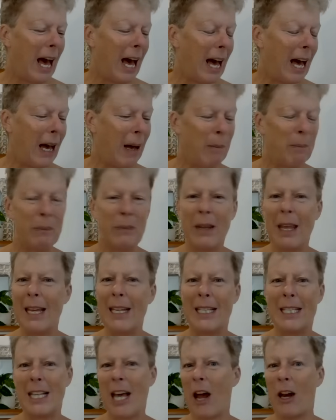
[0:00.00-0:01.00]
um,
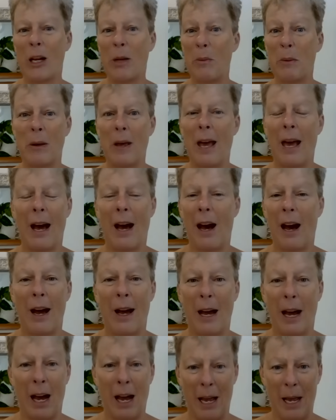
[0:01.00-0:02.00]
it's only uh,
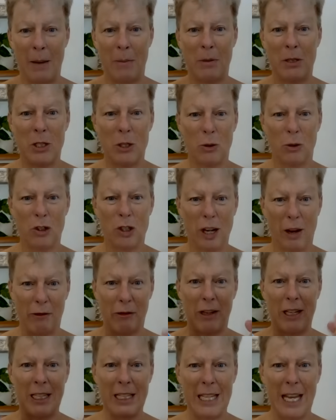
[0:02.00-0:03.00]
I, I, am still
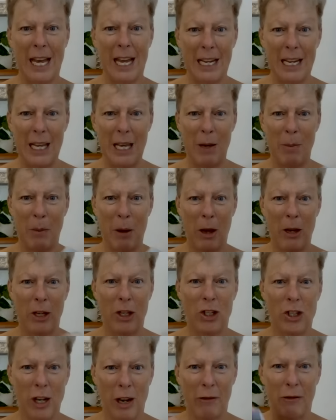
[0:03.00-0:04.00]
shuffling down here,
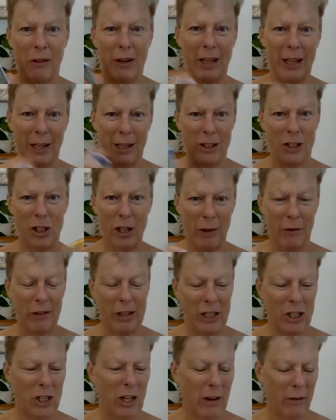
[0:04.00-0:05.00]
poker shuffling and
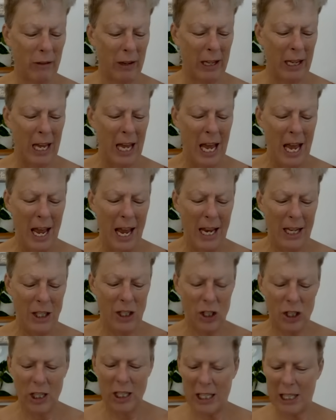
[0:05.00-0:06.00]
shuffling, shuffling.
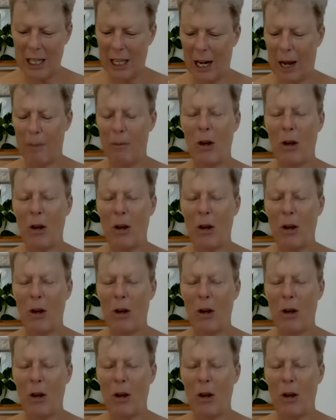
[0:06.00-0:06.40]
It's just